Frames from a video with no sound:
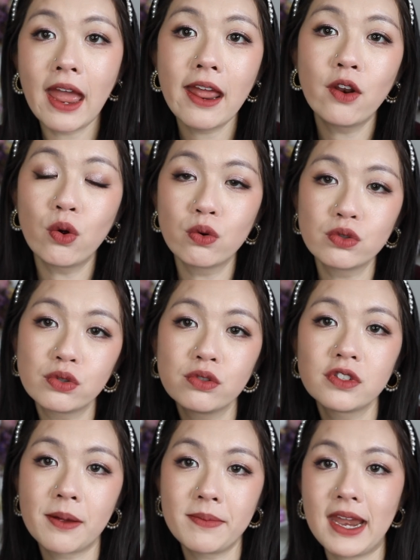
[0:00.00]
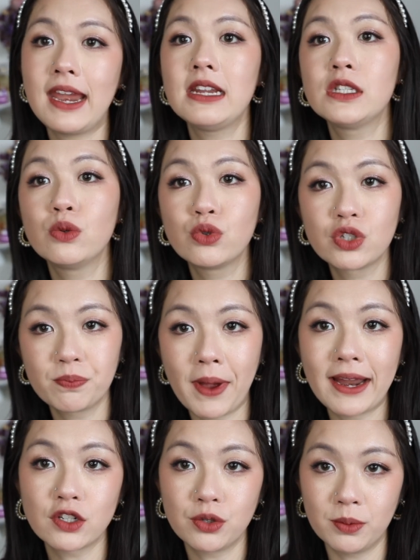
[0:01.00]
and also some hazel
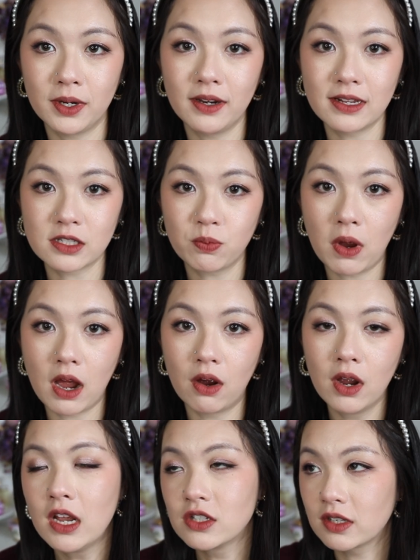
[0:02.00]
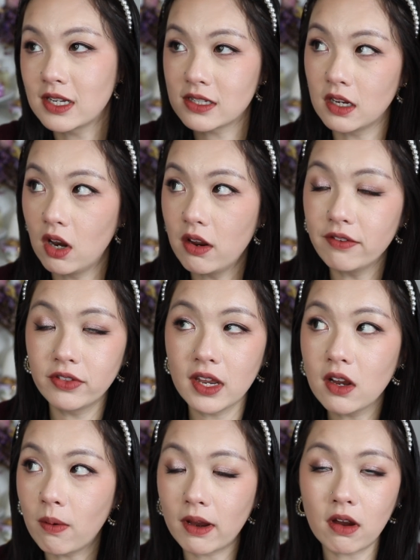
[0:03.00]
spike to it as well. So there's a lot of
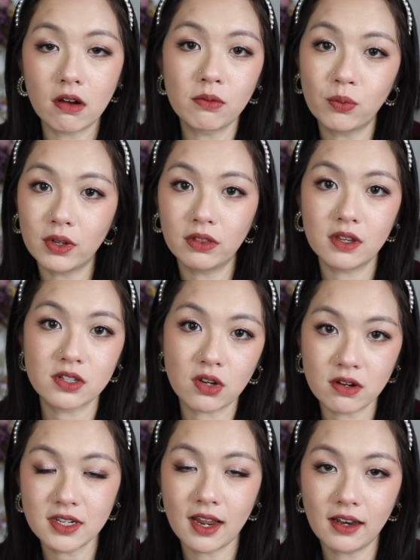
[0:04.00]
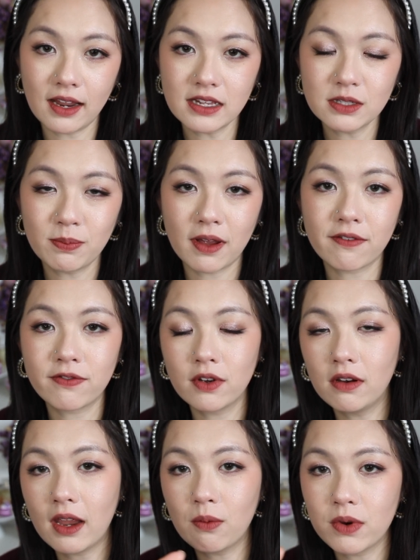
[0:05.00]
things going on with this contact lens, but I feel
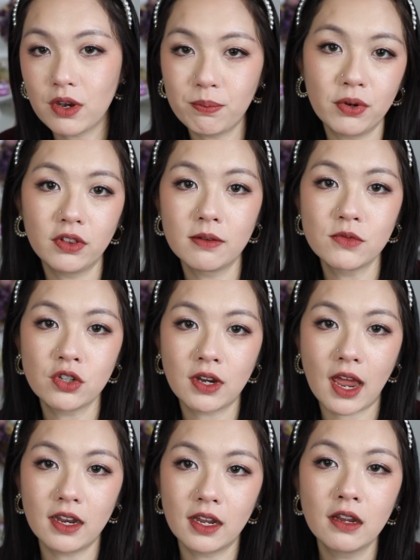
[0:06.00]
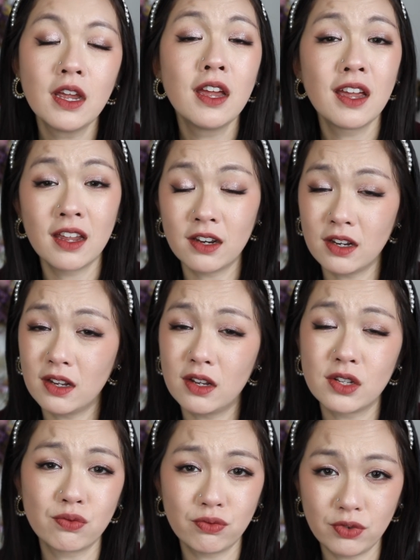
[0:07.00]
like when you put them together, it
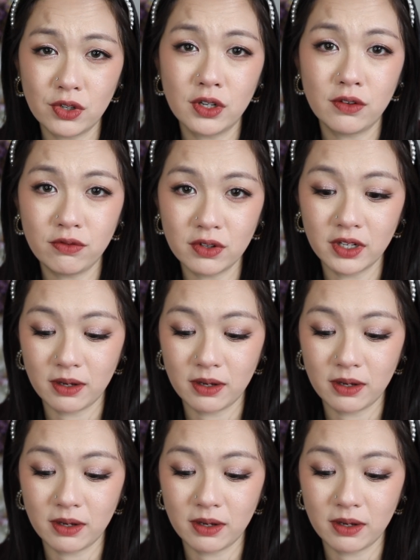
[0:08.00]
is really